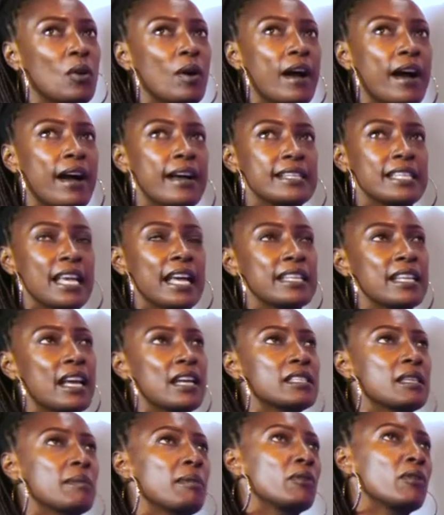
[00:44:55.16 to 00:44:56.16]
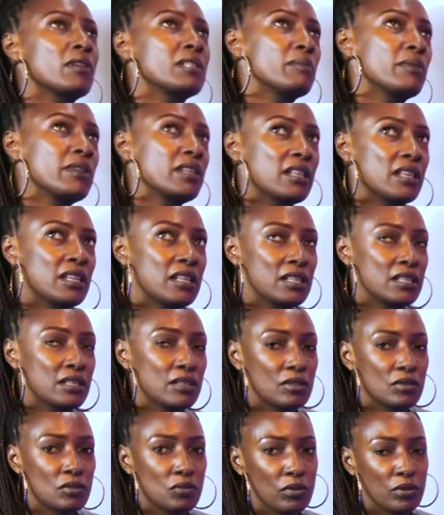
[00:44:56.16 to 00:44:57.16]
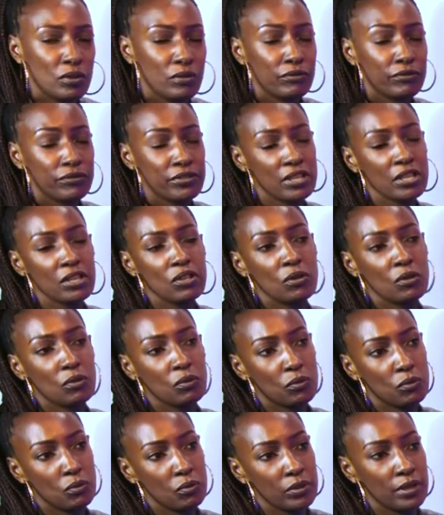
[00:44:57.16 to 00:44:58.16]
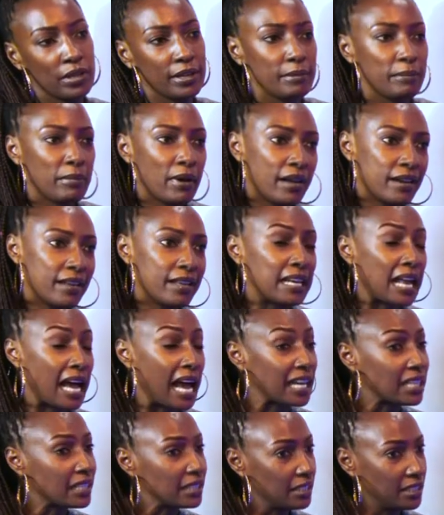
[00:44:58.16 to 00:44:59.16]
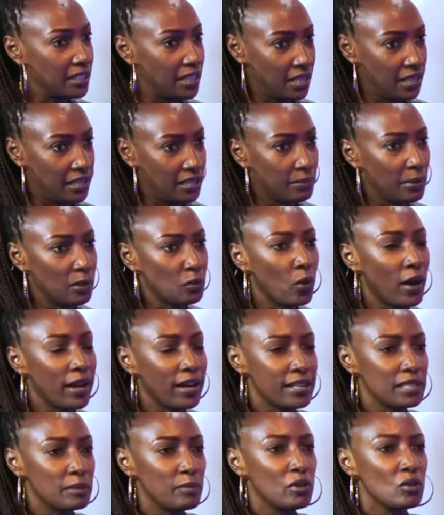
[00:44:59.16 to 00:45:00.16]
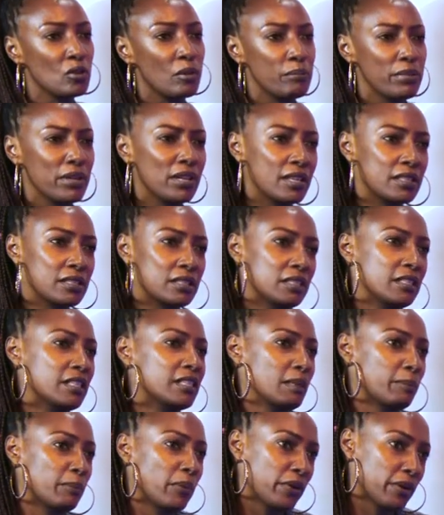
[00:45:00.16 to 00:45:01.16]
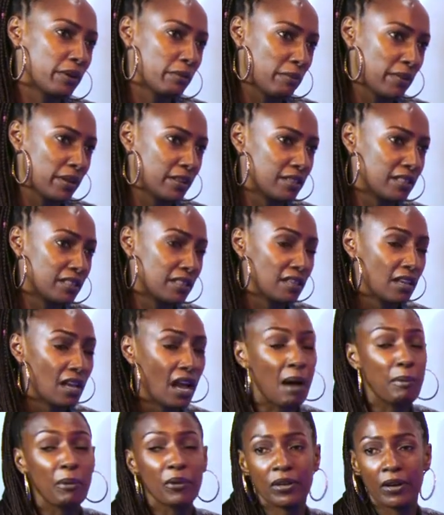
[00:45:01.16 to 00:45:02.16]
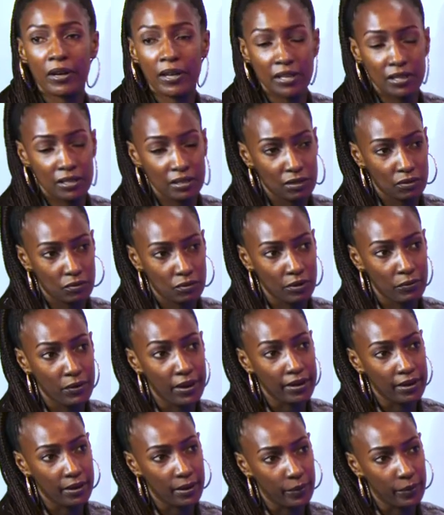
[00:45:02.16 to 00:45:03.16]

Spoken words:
so Tania, as someone who has been in the industry, you've seen your good and bad and ugly days, but what has been your biggest disappointment about our industry right